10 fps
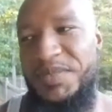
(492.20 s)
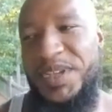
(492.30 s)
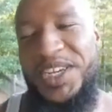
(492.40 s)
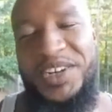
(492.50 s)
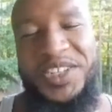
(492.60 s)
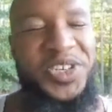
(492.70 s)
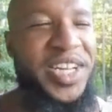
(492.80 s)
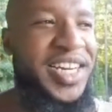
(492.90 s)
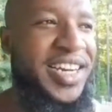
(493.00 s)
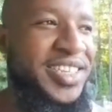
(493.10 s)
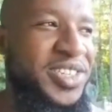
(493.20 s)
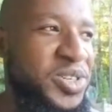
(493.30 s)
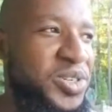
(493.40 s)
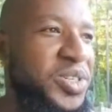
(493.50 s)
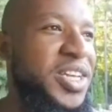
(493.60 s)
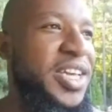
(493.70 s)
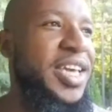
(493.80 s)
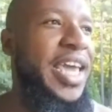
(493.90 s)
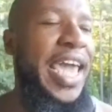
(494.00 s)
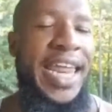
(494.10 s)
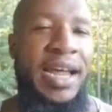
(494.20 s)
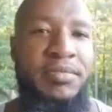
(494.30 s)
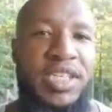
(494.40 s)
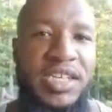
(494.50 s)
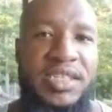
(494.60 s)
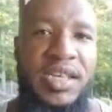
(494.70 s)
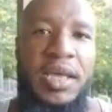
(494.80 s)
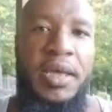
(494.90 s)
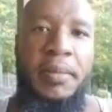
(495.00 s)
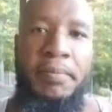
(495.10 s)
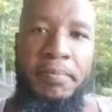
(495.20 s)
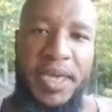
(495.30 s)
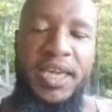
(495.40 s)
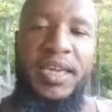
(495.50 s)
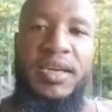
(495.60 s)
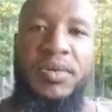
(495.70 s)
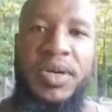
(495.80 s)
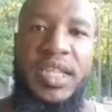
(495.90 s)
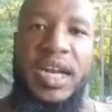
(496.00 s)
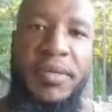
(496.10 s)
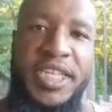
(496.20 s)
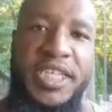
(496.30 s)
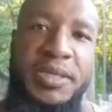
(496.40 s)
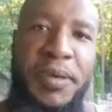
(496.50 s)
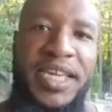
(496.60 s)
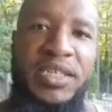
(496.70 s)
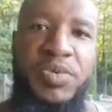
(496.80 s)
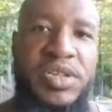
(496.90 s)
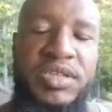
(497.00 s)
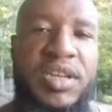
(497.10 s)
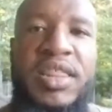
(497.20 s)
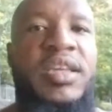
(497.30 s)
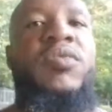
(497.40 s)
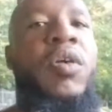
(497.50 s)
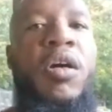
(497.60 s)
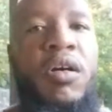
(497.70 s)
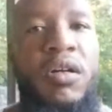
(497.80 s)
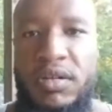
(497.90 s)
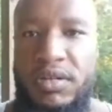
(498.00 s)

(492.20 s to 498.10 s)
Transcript: being on a train out of control. And I'm just being with it. I'm in a space where there's nothing wrong.